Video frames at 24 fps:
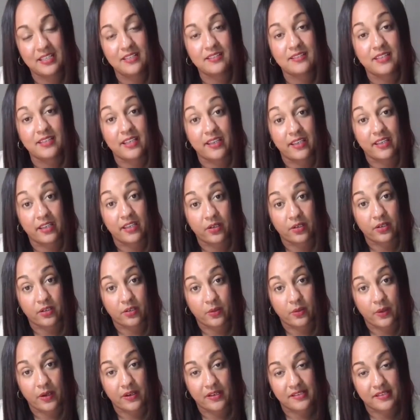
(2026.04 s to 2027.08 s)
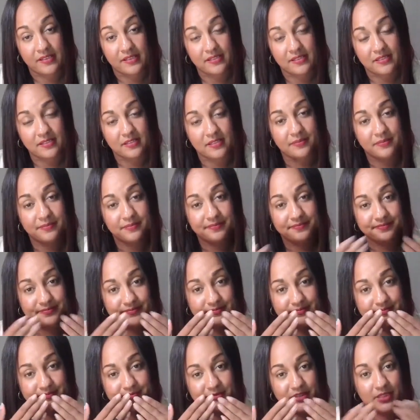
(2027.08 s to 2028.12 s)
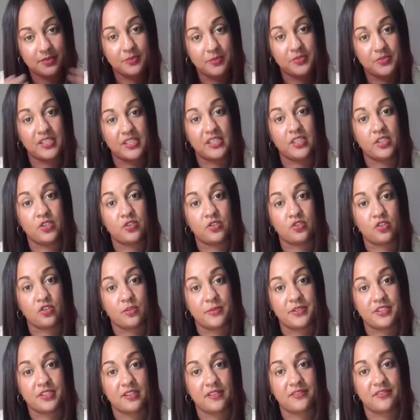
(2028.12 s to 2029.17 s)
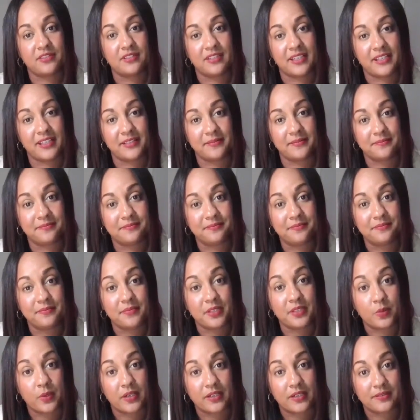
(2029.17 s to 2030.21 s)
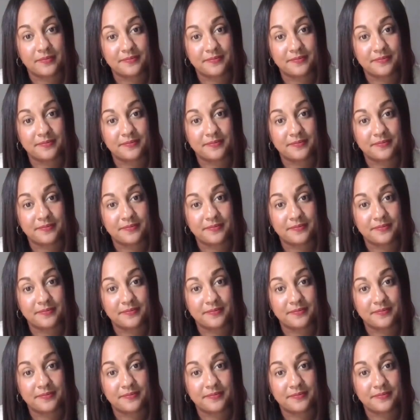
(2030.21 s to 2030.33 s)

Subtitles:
Take care, Aquarius. Sending you so much love and light. Be well.